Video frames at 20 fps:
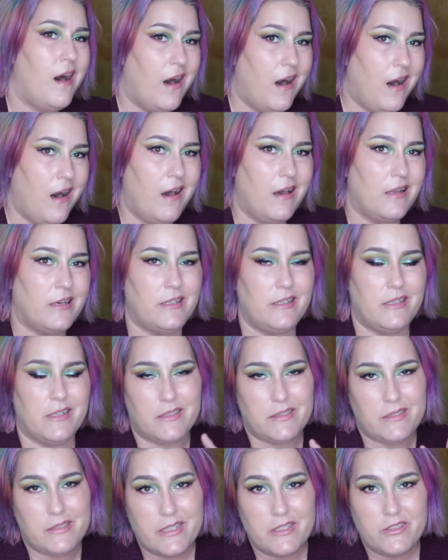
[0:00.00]
odd and
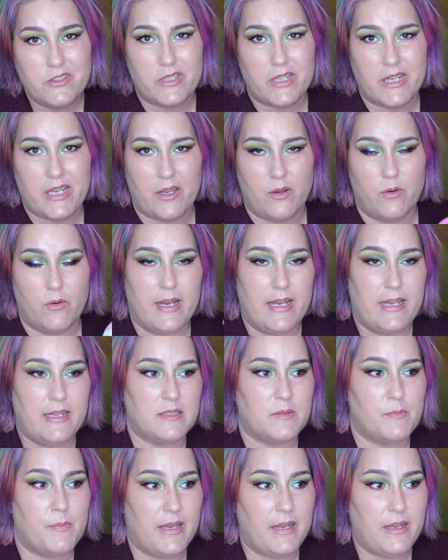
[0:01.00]
eccentric it
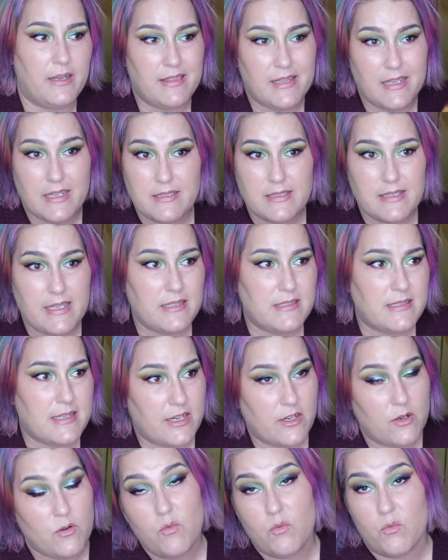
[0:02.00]
was, but these days
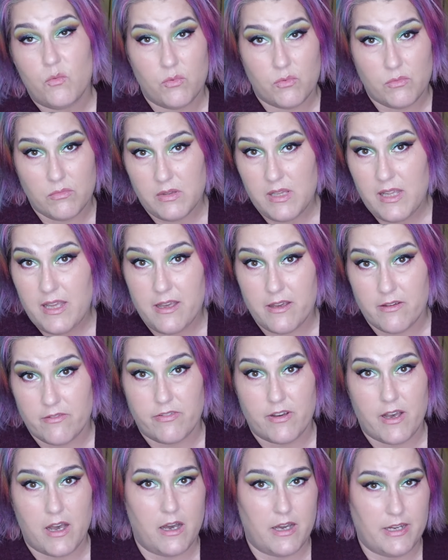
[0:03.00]
I don't
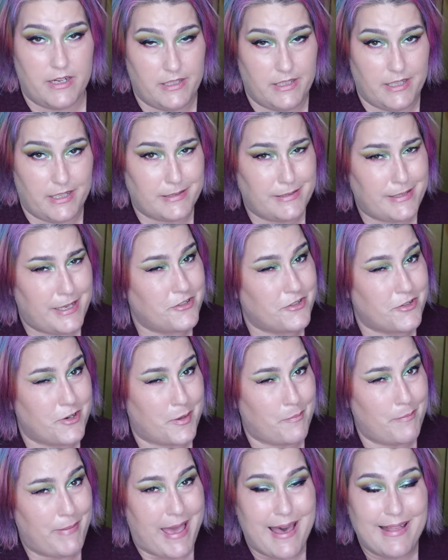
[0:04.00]
love odd and
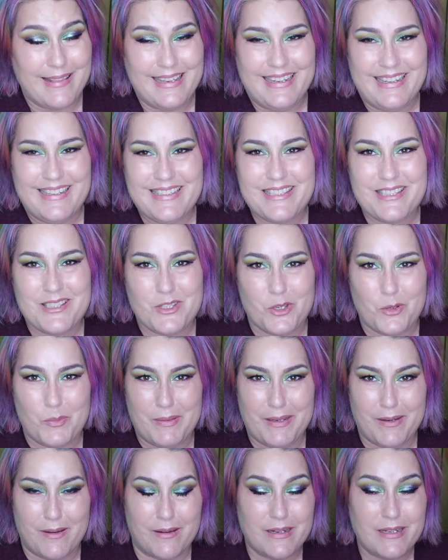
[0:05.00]
eccentric palettes, to
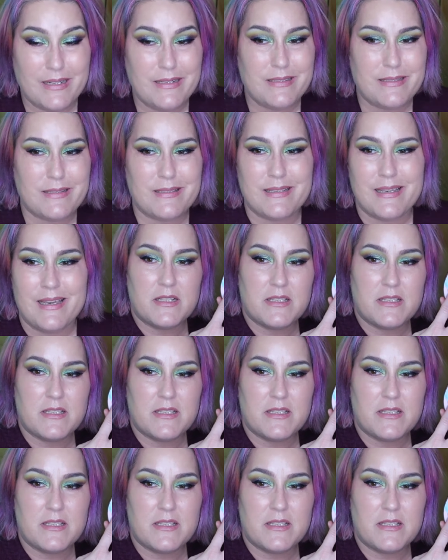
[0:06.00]
be honest.